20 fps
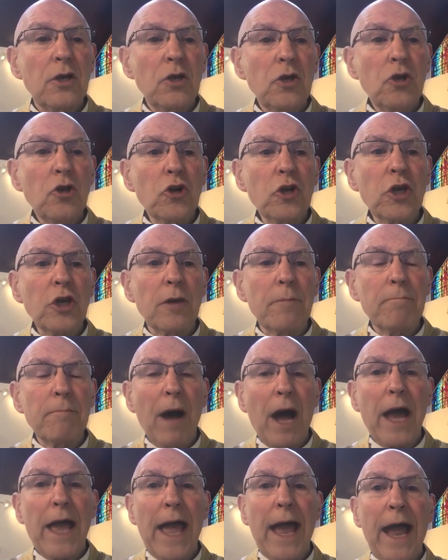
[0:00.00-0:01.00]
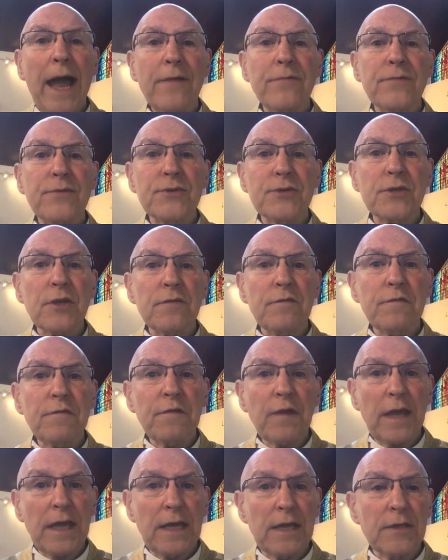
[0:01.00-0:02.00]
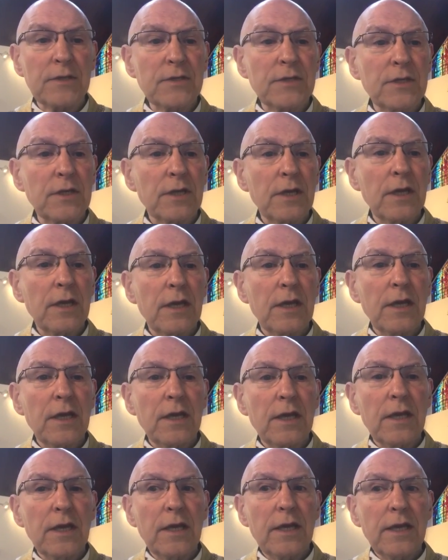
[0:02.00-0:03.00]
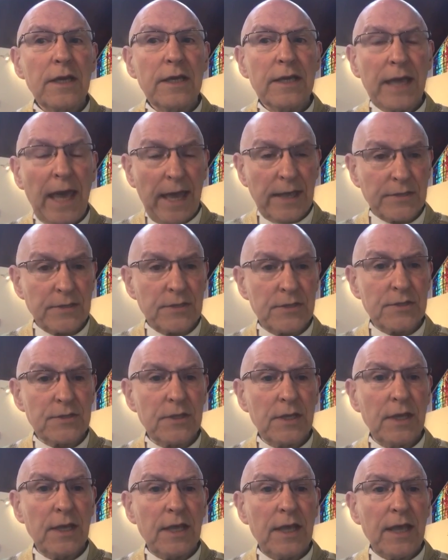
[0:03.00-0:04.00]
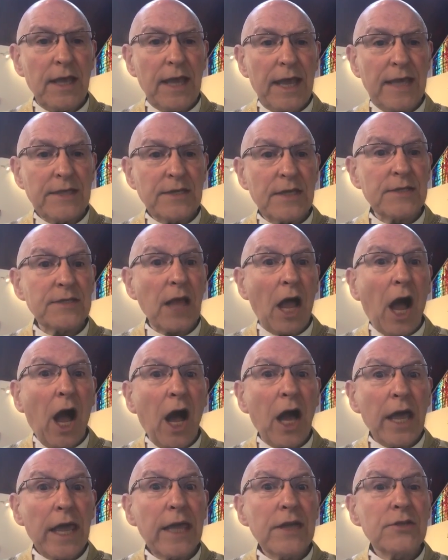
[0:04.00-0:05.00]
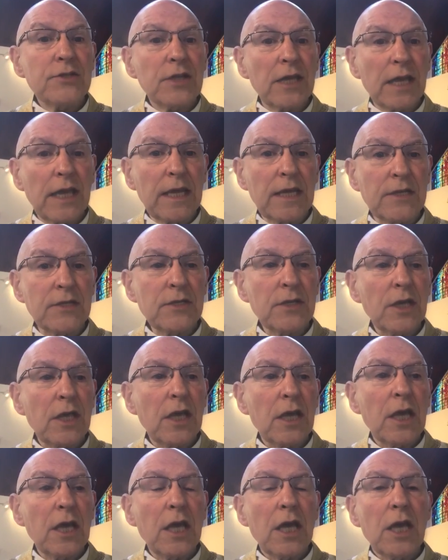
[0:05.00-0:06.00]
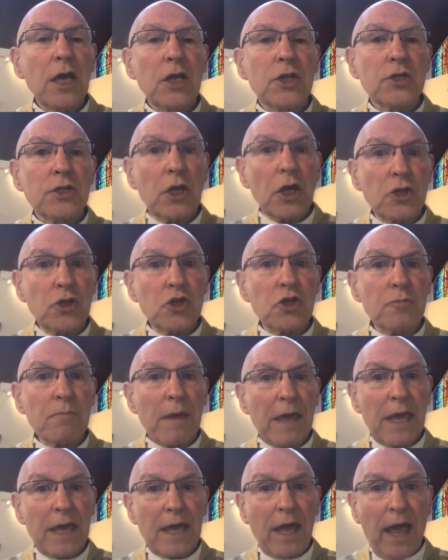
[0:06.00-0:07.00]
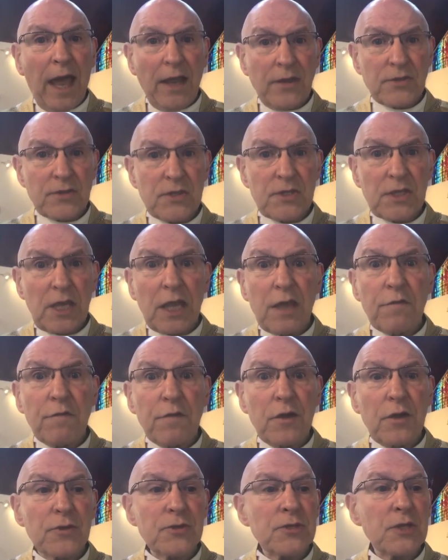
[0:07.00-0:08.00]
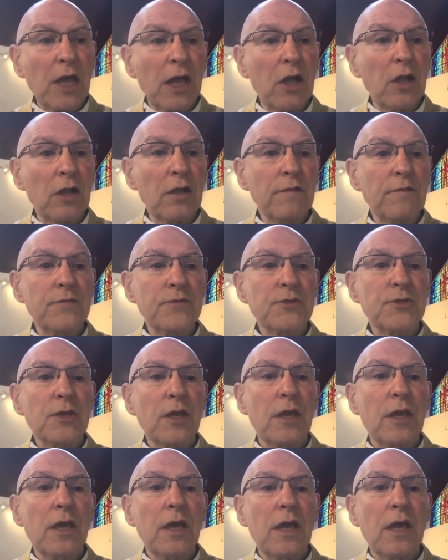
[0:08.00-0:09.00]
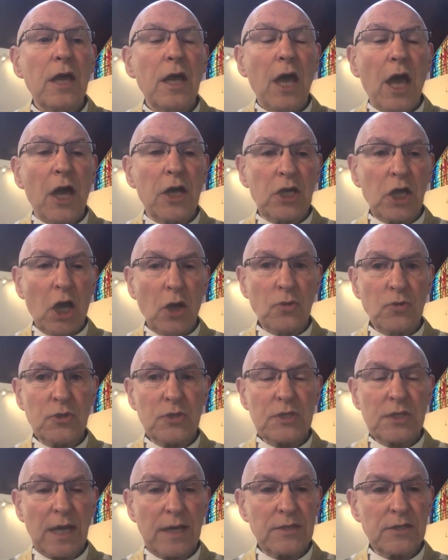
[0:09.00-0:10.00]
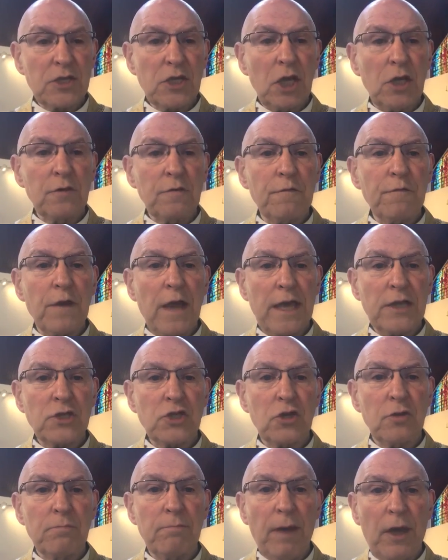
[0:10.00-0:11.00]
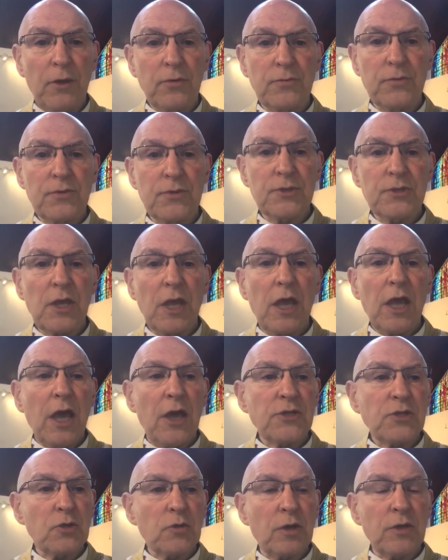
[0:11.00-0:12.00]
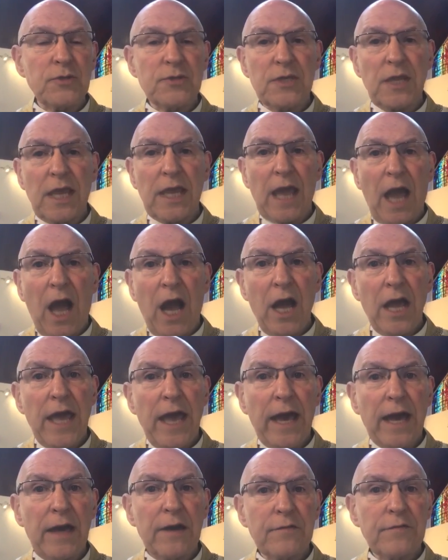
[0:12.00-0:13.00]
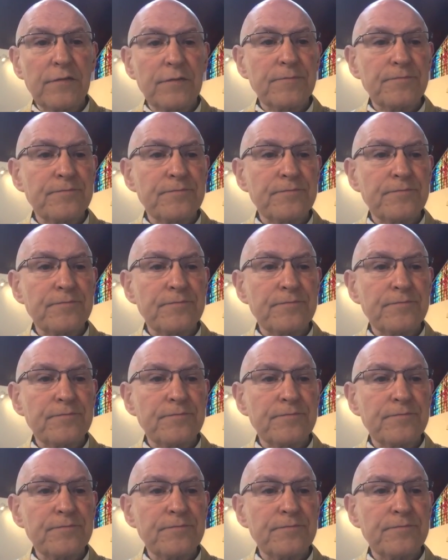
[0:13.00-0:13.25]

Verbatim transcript: Look at my hands and feet. Yes, it is I indeed. Touch me and see for yourselves. A ghost has no flesh and bones, as you can see I have.